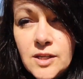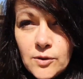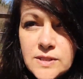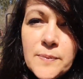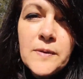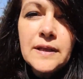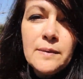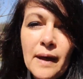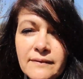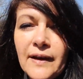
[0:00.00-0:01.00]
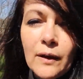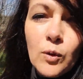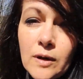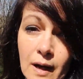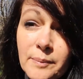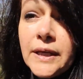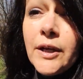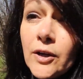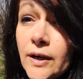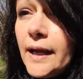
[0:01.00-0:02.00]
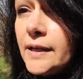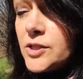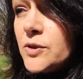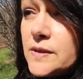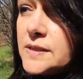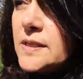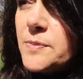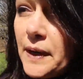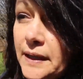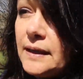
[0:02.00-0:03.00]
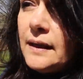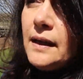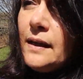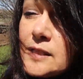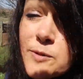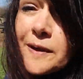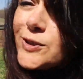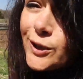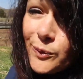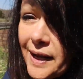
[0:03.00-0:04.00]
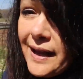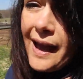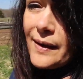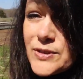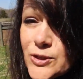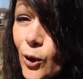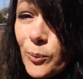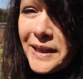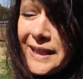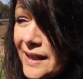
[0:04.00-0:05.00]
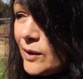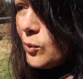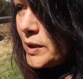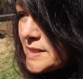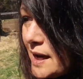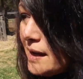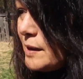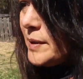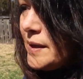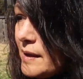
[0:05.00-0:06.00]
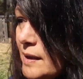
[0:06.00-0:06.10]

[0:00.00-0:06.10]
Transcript: So typically my vet will come here and do the disbudding, especially when I have so many at one time.